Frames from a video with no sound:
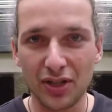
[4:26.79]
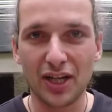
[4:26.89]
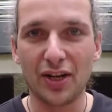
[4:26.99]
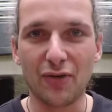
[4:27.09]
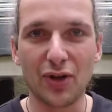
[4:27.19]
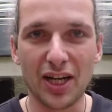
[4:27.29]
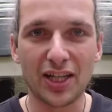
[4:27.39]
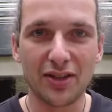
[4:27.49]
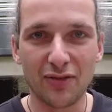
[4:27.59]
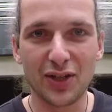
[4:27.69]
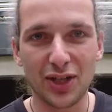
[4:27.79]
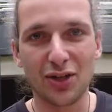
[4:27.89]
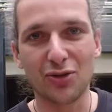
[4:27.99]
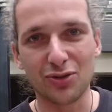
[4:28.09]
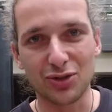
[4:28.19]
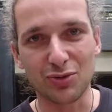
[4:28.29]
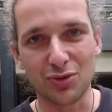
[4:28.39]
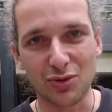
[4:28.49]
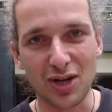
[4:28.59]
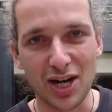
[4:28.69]
If you like the video,
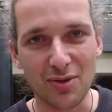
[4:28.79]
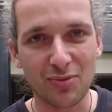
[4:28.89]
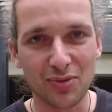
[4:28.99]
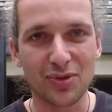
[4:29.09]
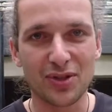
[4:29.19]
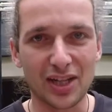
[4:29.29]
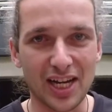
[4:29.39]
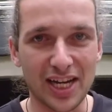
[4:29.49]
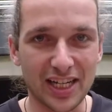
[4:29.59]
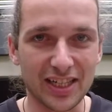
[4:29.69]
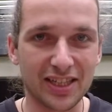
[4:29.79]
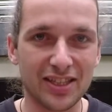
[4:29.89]
subscribe, like,